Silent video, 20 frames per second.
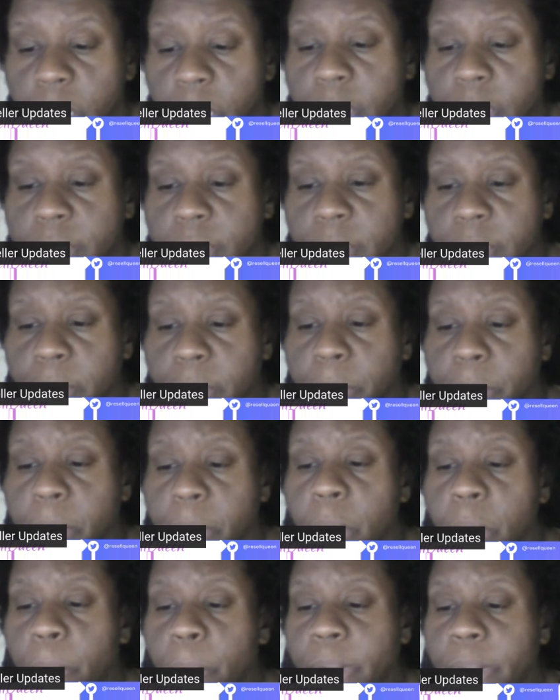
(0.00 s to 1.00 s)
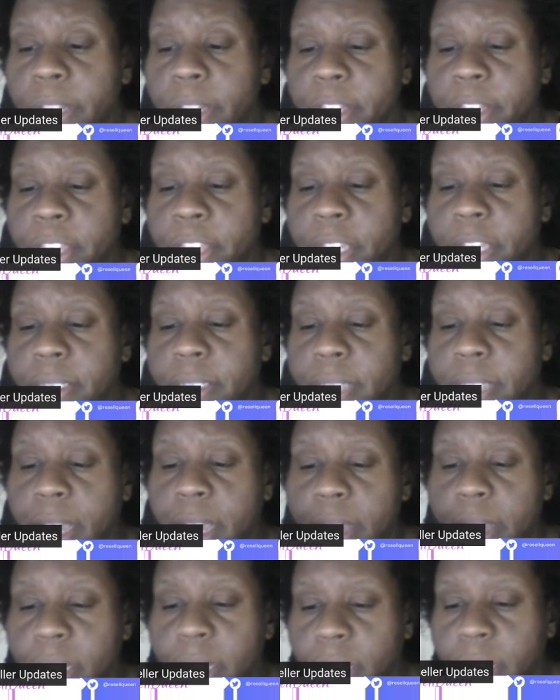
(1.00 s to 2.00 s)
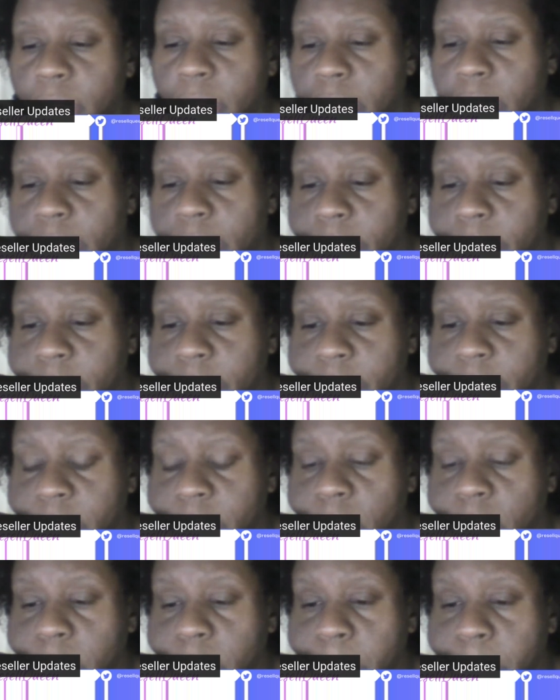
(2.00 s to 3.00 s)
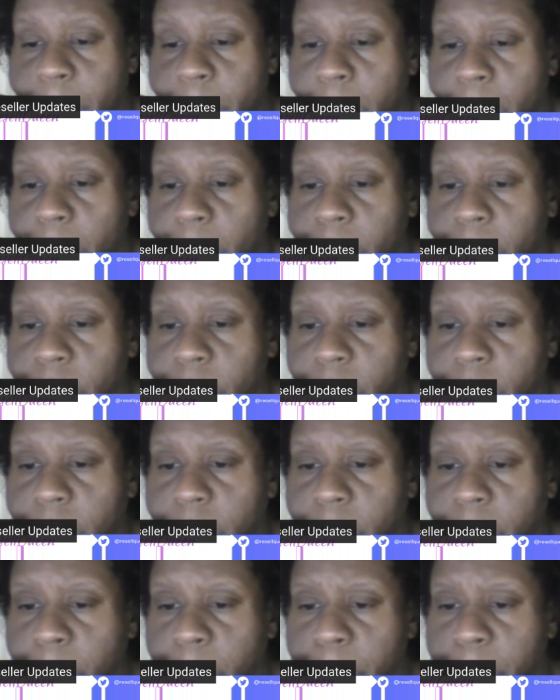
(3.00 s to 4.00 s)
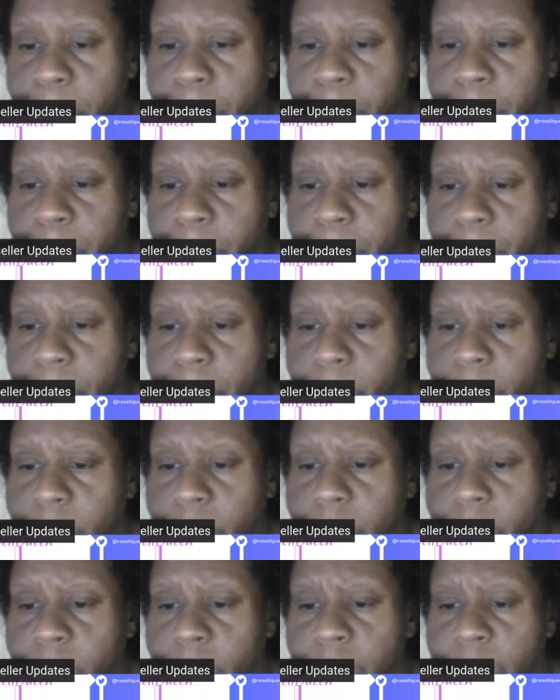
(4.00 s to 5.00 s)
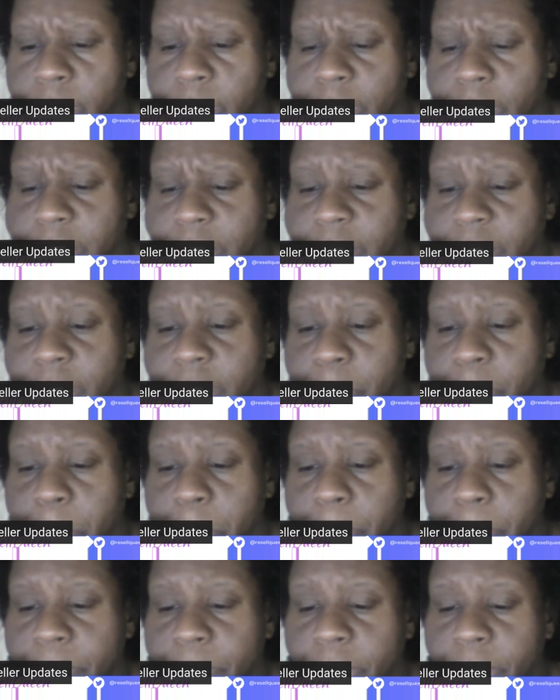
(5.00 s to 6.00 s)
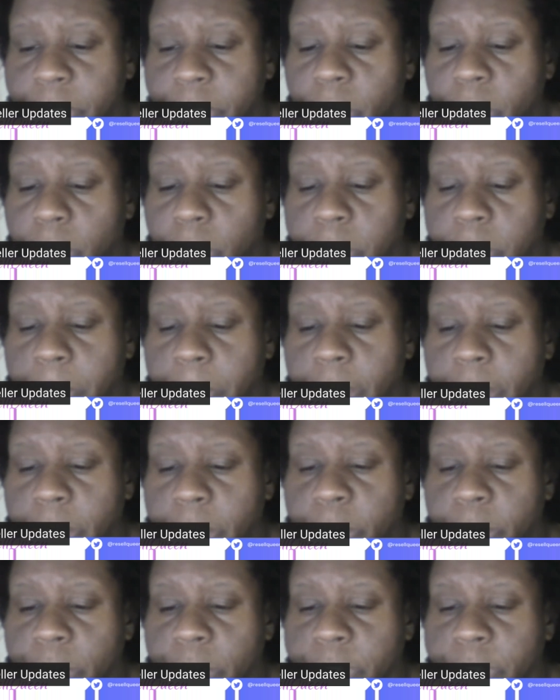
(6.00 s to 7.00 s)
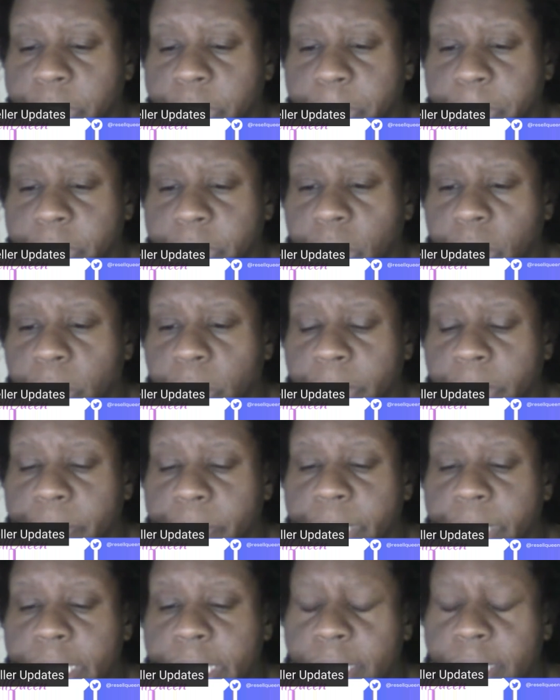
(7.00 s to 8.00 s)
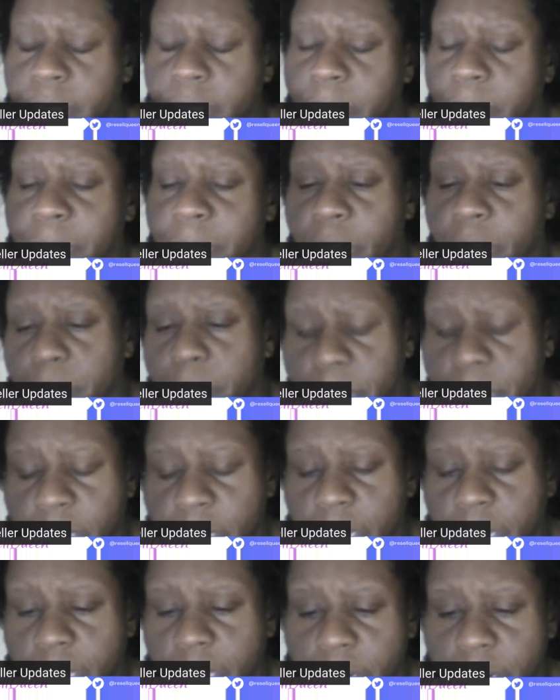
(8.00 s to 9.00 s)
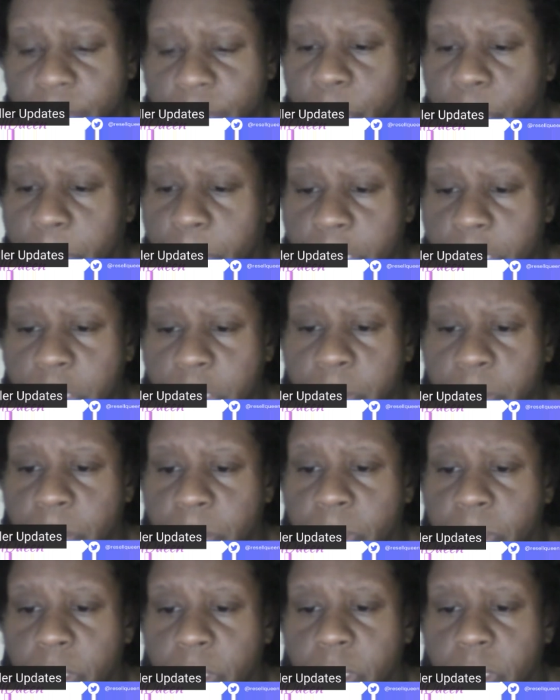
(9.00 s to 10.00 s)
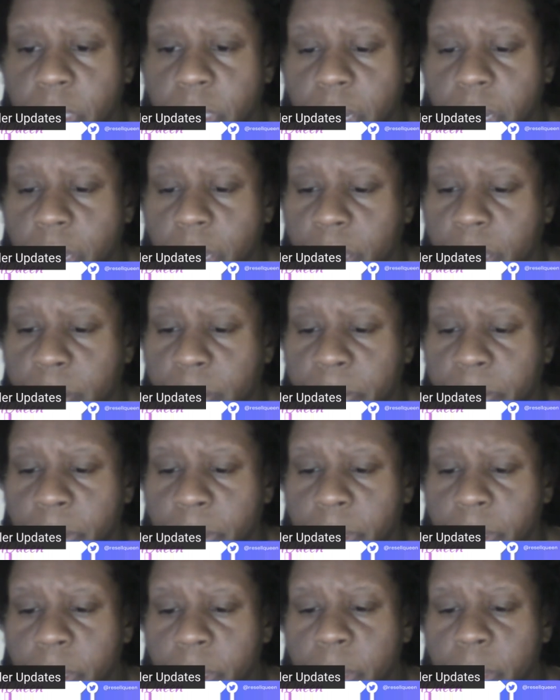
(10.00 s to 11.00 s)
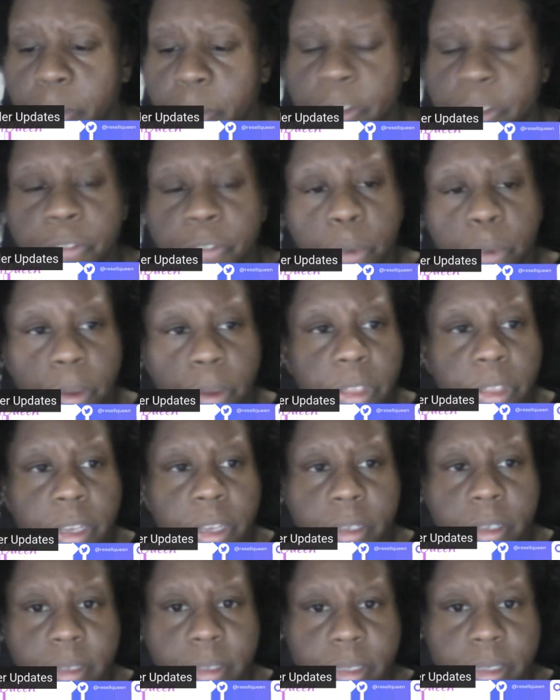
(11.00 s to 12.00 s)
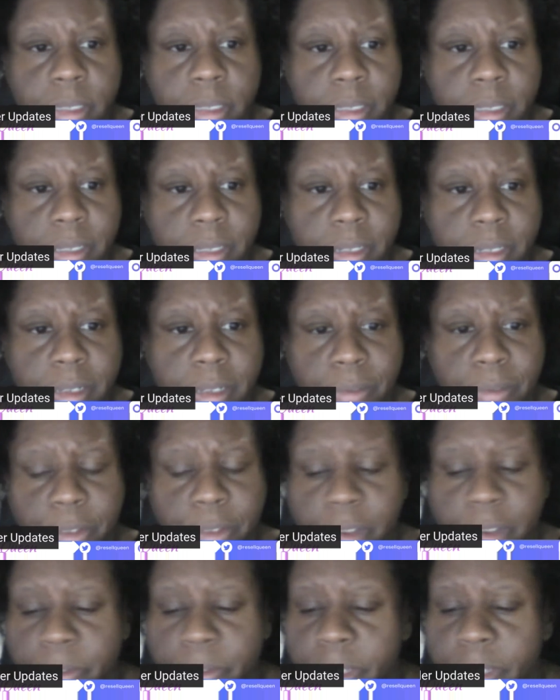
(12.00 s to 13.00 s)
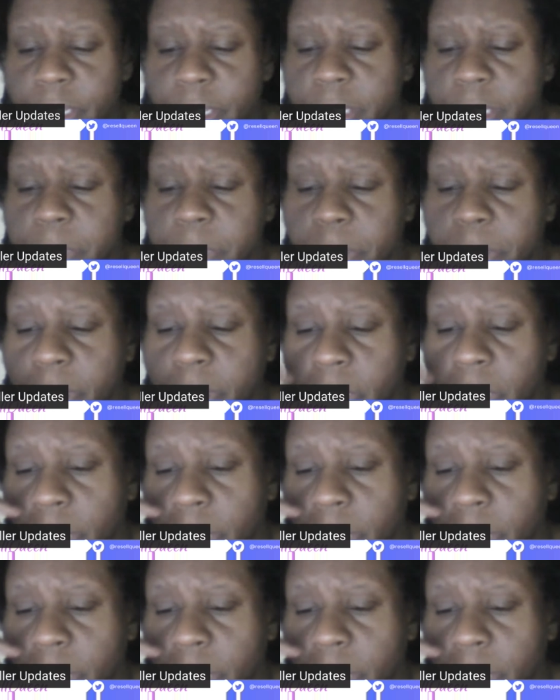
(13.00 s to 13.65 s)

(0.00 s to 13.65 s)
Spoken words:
So one of the things that they talked about, actually, I can't remember if they talked about it or if this was already released. Sometimes I get information before things get released, but